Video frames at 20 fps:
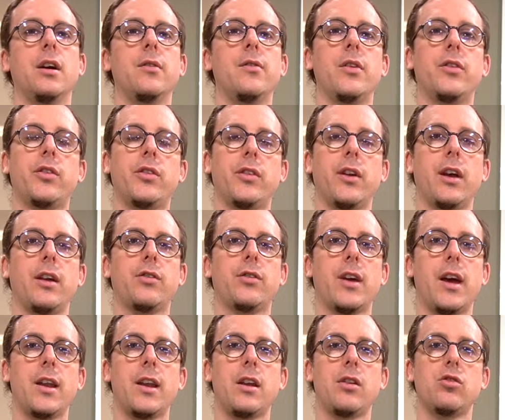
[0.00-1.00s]
This is a
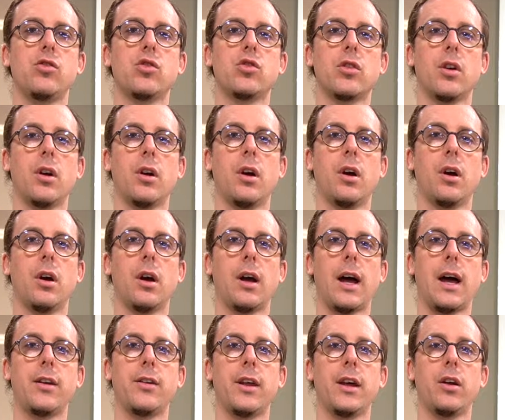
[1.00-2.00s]
10-inch
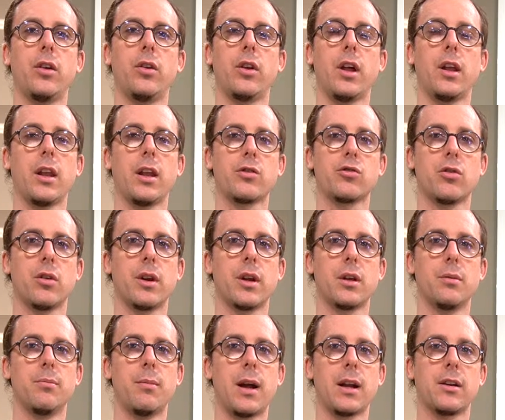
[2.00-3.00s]
handheld
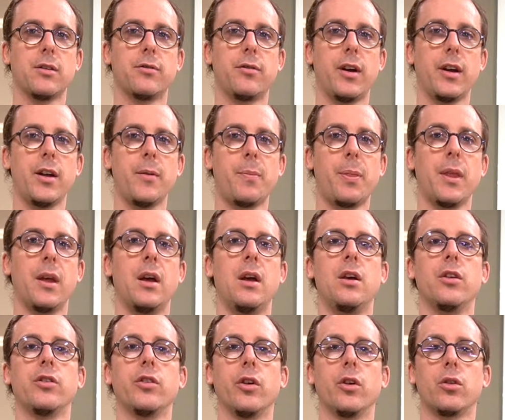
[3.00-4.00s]
electronic magnifier,
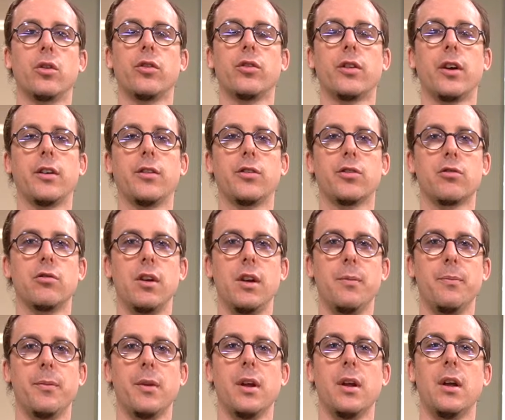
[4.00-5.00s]
so a good sized
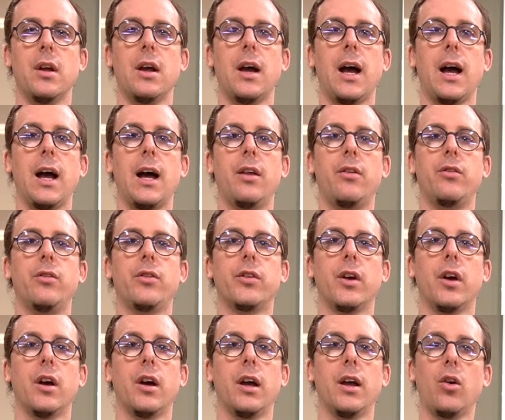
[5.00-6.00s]
screen. And
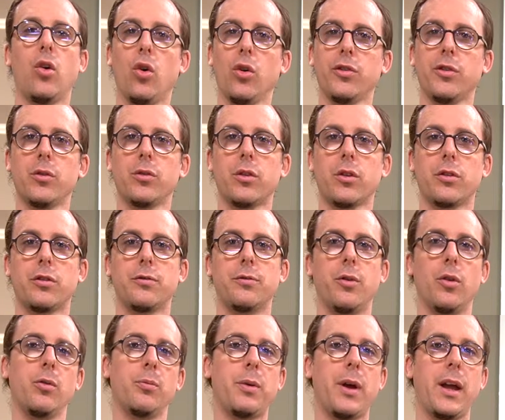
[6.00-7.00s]
it also does
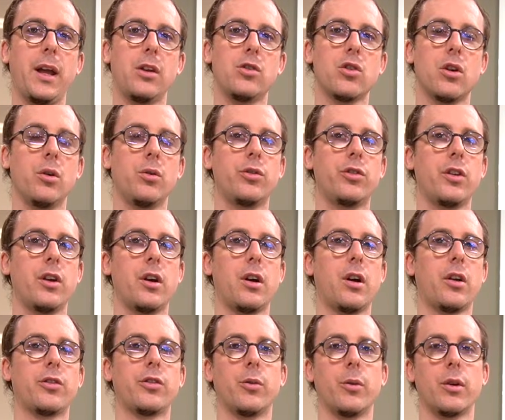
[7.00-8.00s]
full page
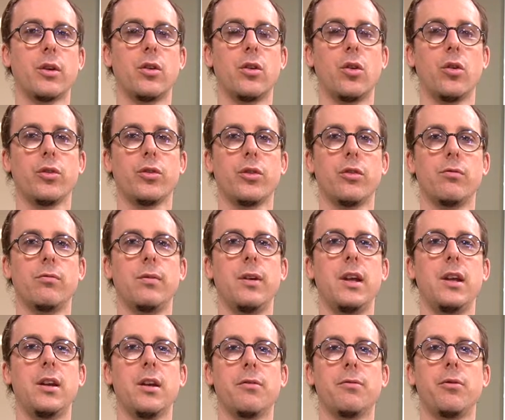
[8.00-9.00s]
OCR, so it can also
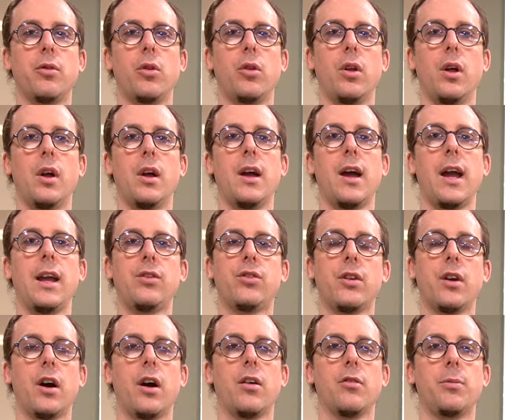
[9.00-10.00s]
read a full
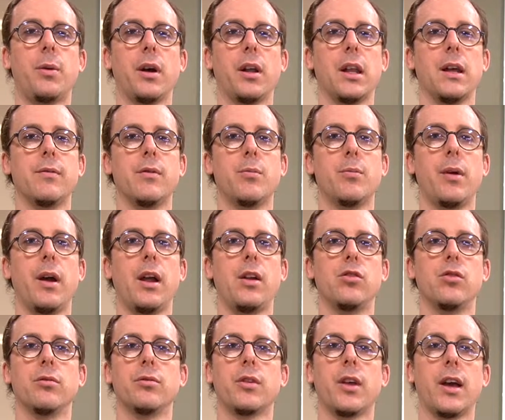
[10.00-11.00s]
8.5 by 11 page
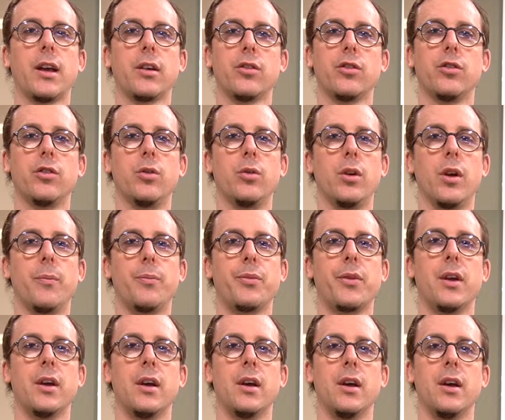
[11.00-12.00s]
of text to you.
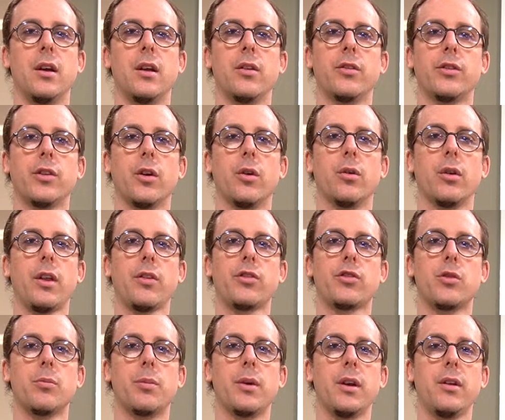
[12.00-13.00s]
So let's
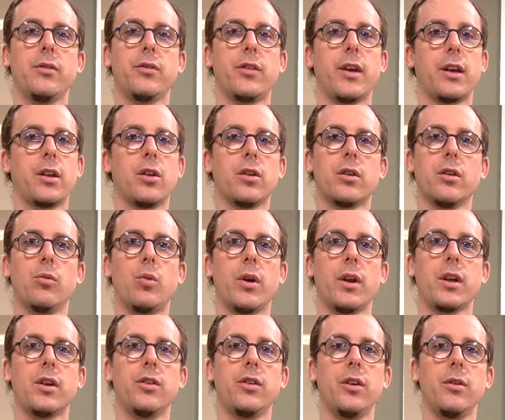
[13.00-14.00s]
jump in and take a look at what
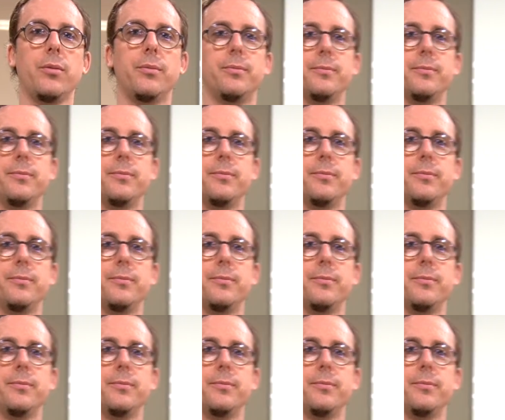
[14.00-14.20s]
it can do.